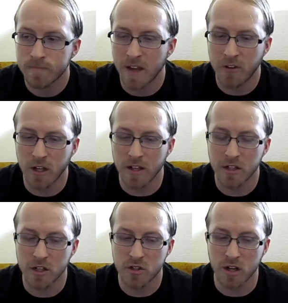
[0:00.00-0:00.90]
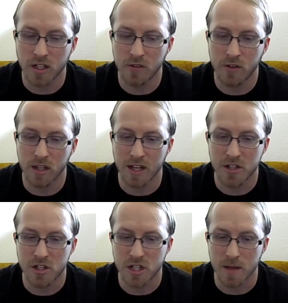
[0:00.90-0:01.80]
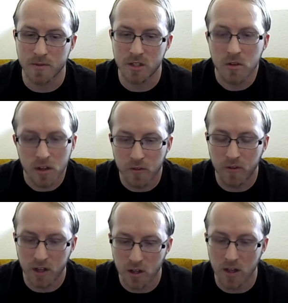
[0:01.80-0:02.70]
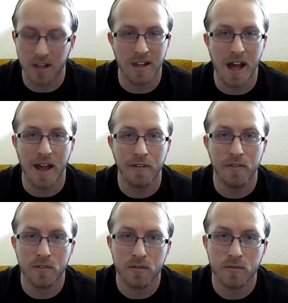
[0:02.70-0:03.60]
If you get into destructive relationships, you can feel alive.